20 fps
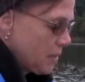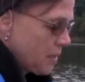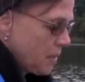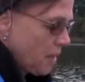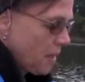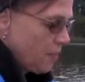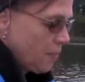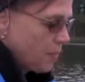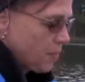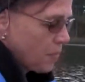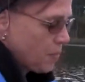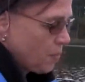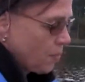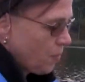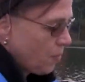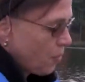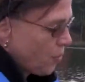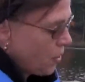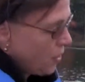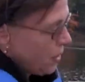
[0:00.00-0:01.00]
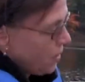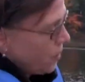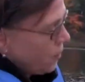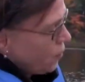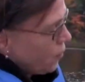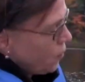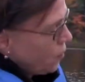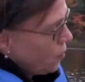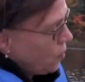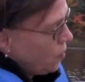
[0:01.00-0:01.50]
samples we're putting
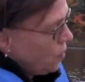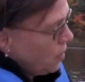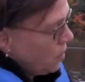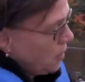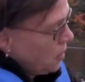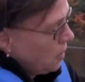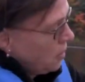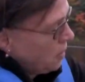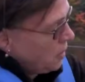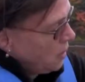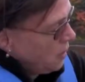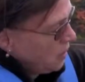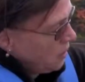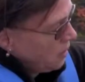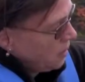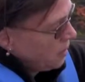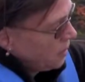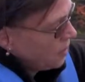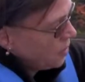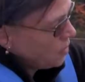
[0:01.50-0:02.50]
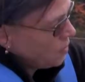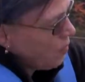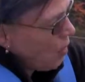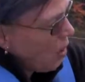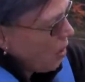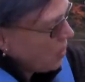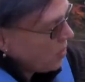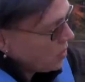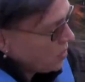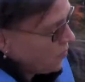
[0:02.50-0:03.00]
through the
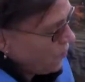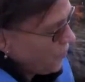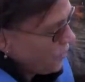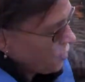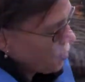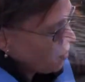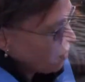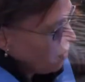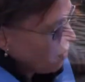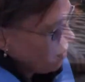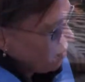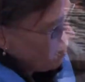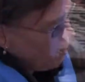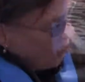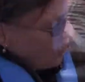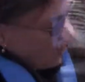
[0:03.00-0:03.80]
smallest filter cone that